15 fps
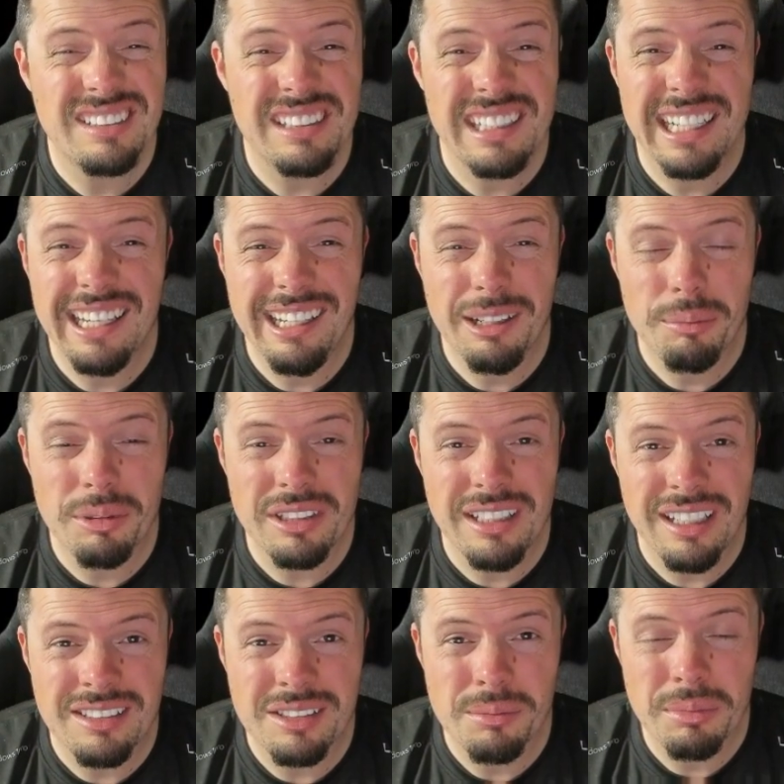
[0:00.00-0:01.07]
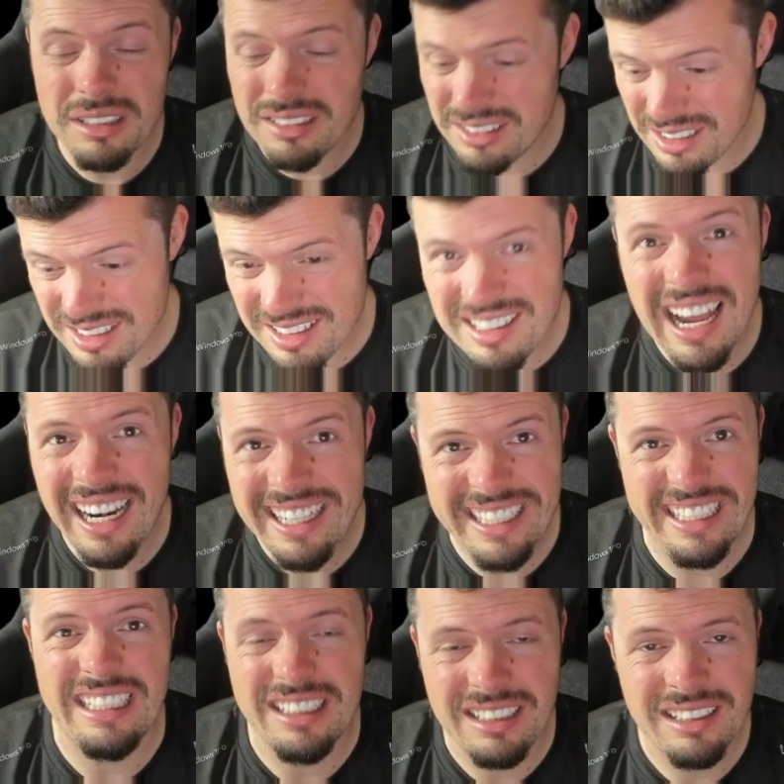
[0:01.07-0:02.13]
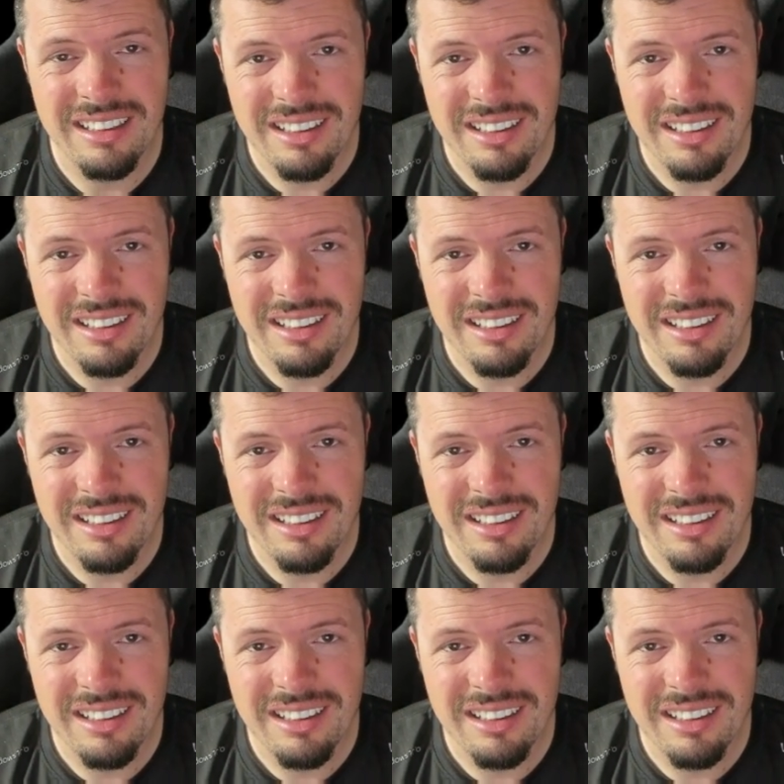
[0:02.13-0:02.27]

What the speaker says: and it's going to clean up your desk because it's tiny.